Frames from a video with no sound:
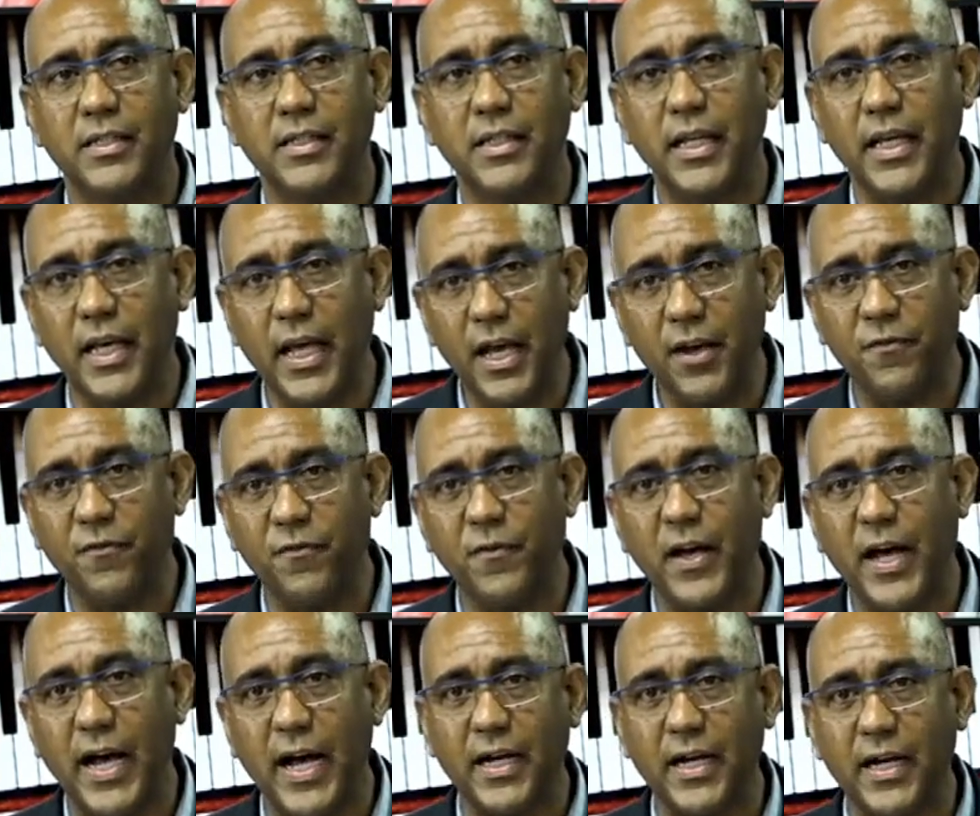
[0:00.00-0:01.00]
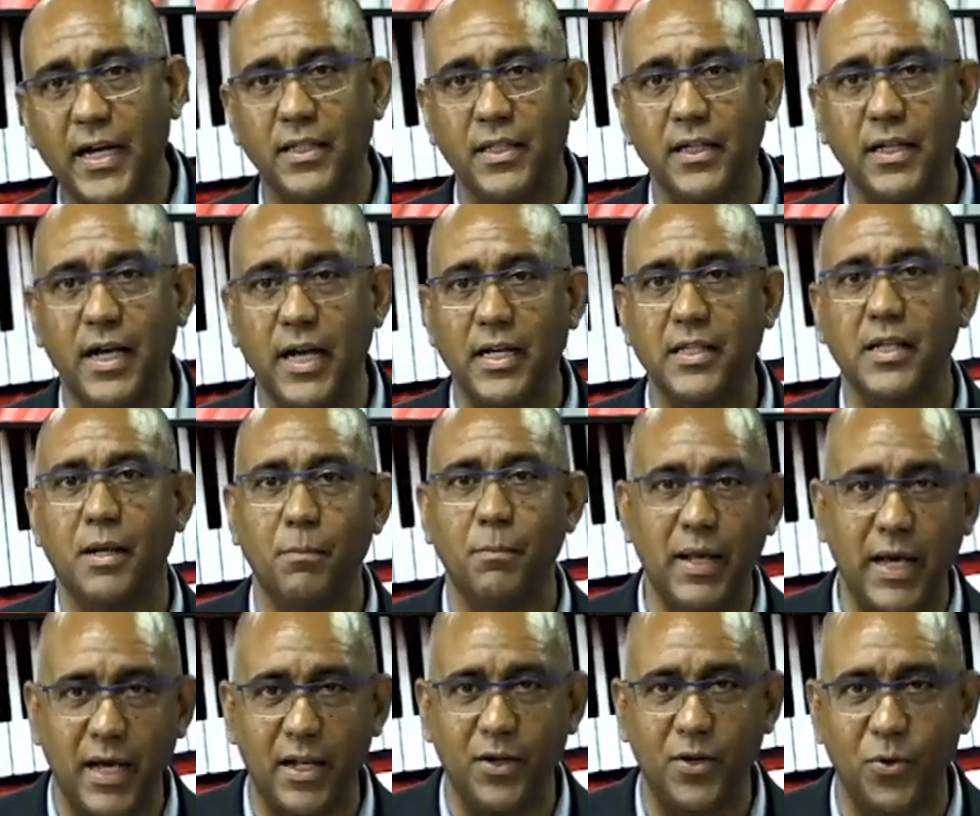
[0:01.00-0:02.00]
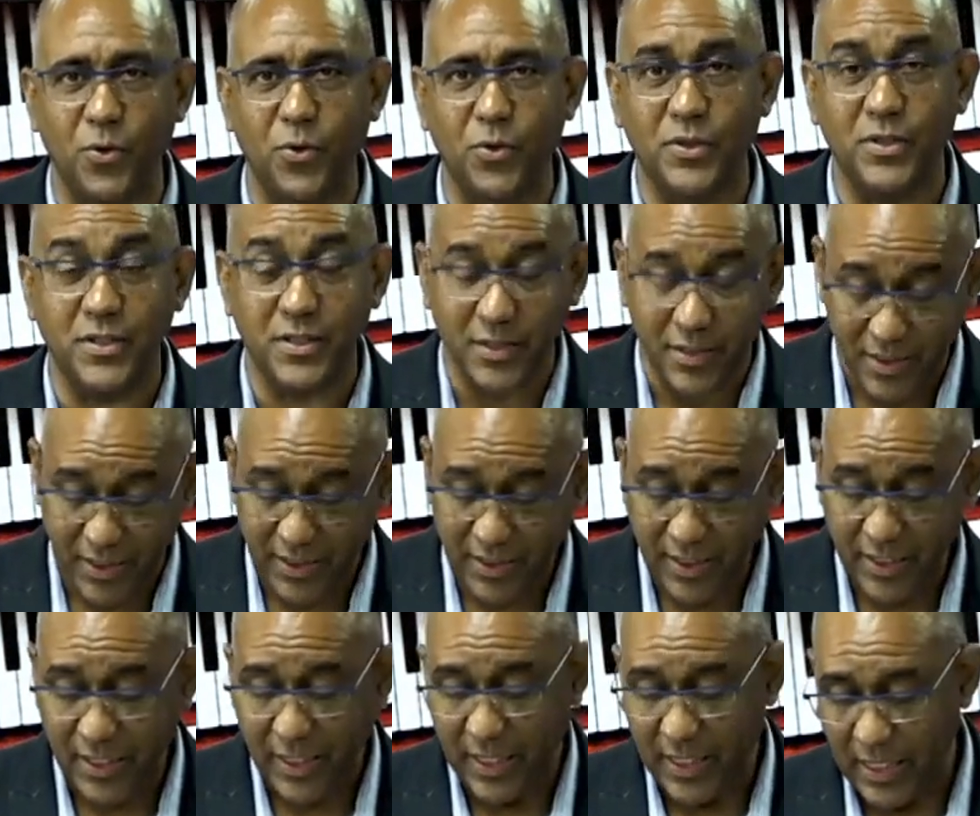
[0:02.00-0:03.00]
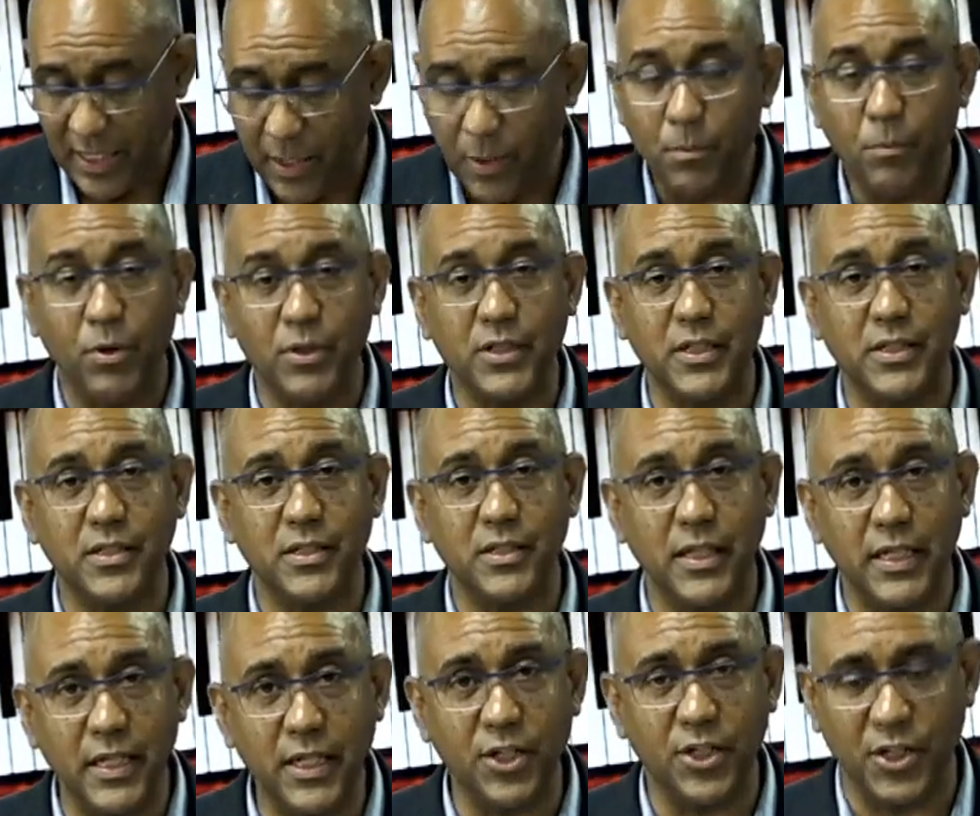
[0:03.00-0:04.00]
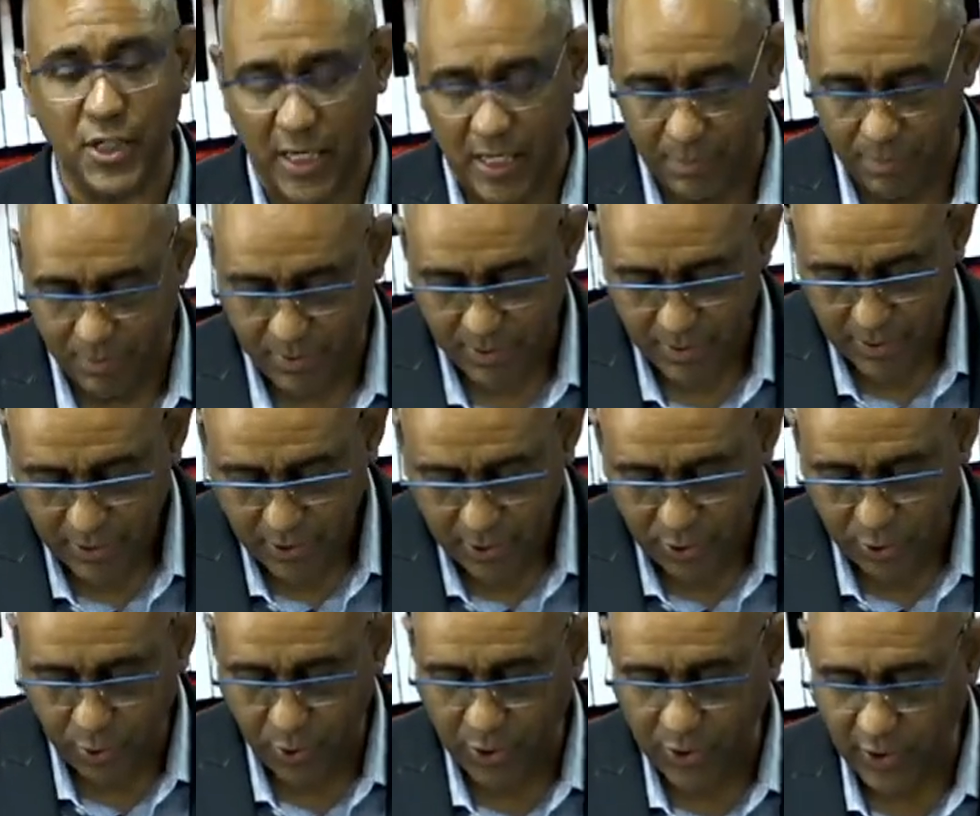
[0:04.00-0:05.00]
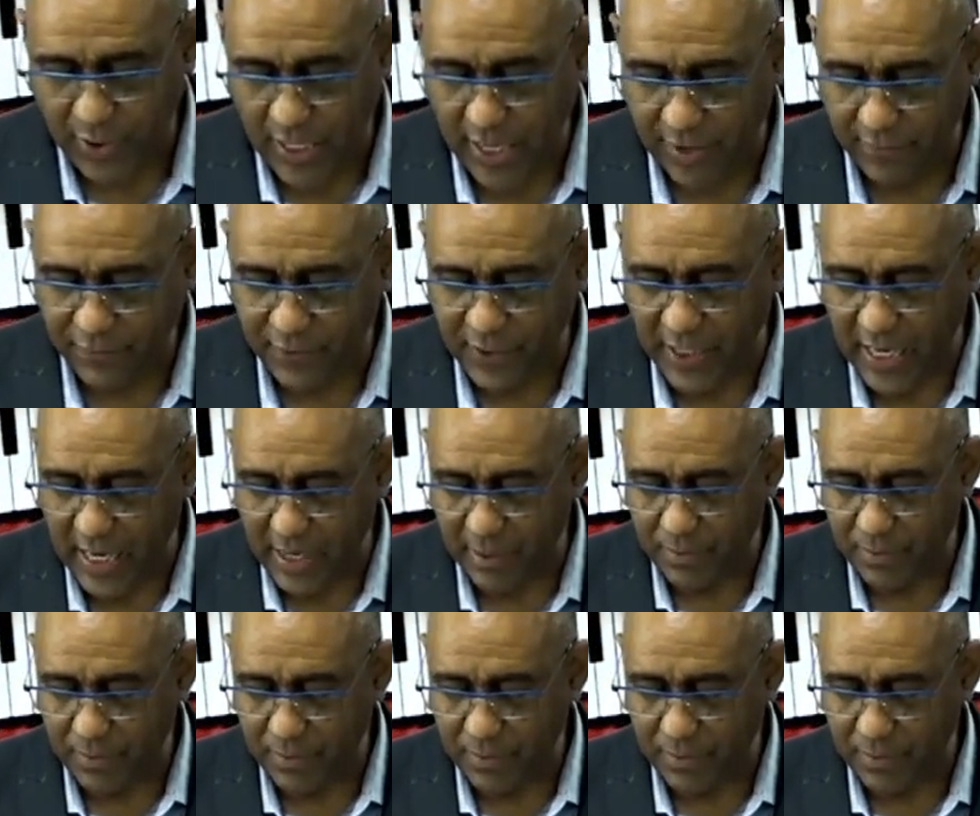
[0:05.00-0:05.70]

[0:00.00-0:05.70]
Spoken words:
F acting as a black note, but it's E sharp. So it's F sharp,